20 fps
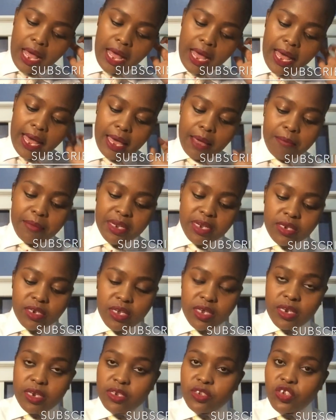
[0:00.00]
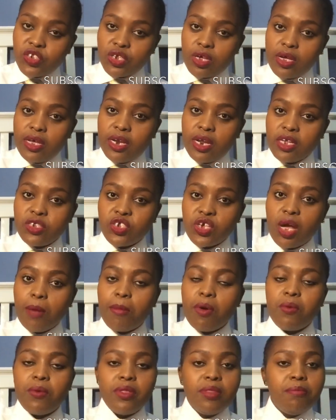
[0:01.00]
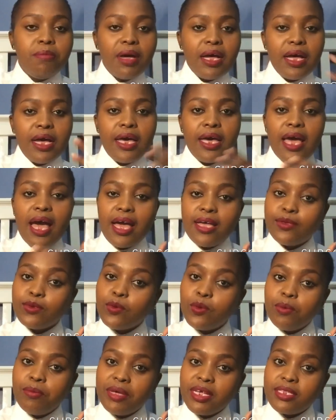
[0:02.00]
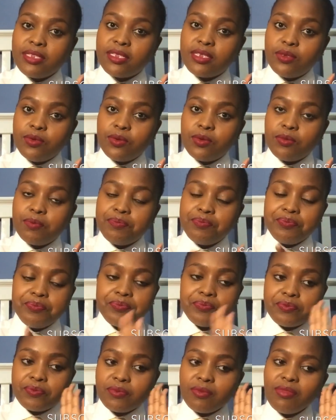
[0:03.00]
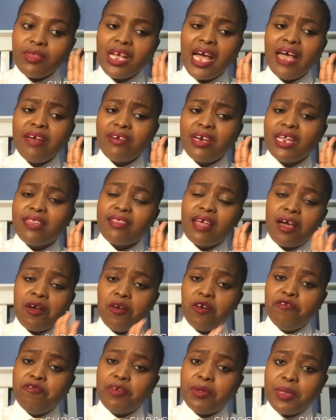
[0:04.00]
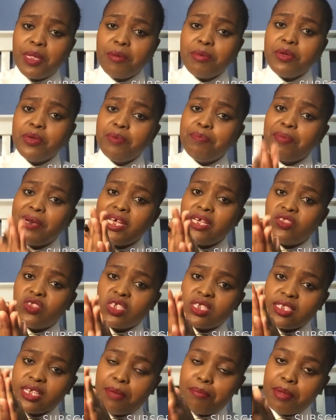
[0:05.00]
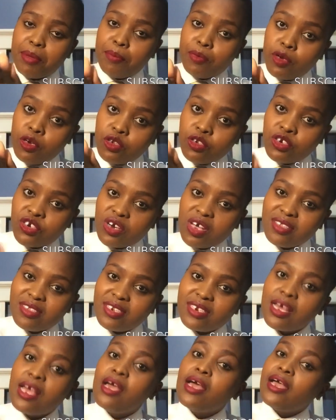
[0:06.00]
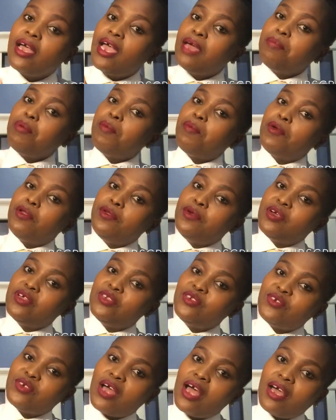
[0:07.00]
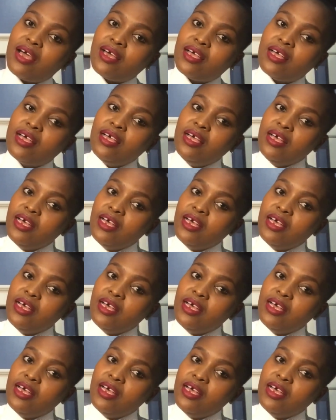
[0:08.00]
I am in a chama with my high school mates, you know. I really thank God for them. Please just get people you trust. Get people you can track.